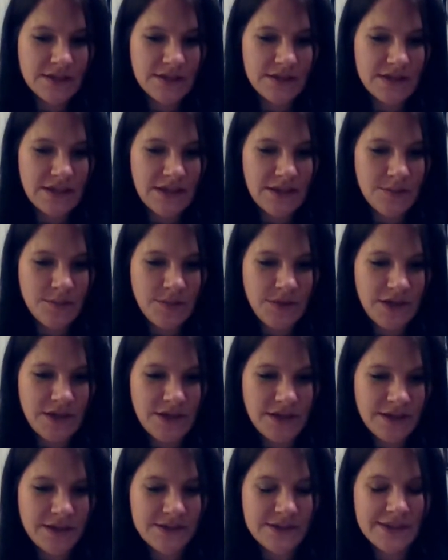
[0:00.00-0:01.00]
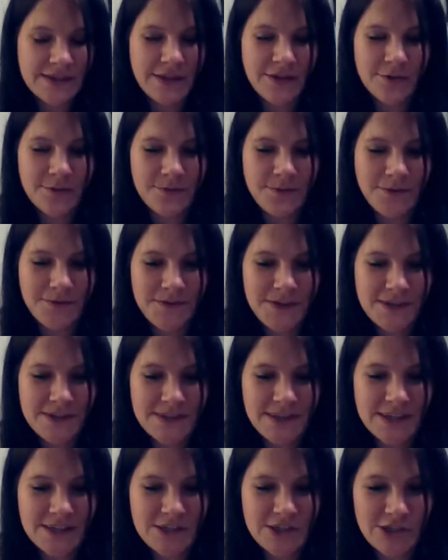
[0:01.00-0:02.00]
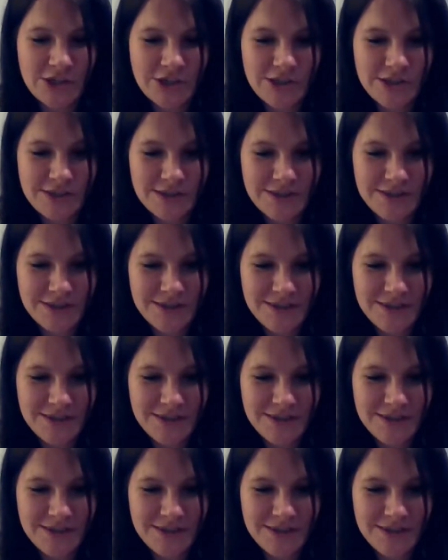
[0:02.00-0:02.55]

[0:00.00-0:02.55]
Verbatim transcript: seed bead. Here's another 50 sensor.